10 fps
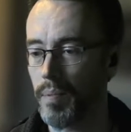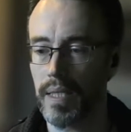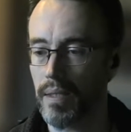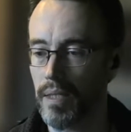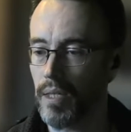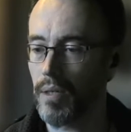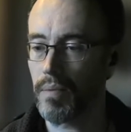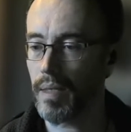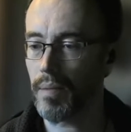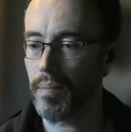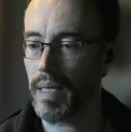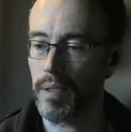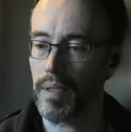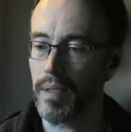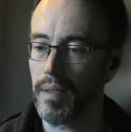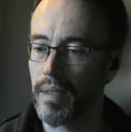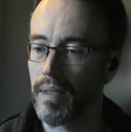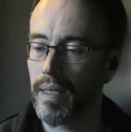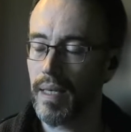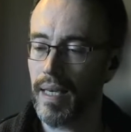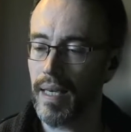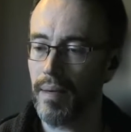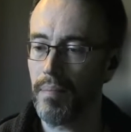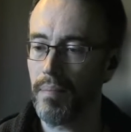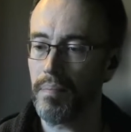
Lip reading: So we make no promise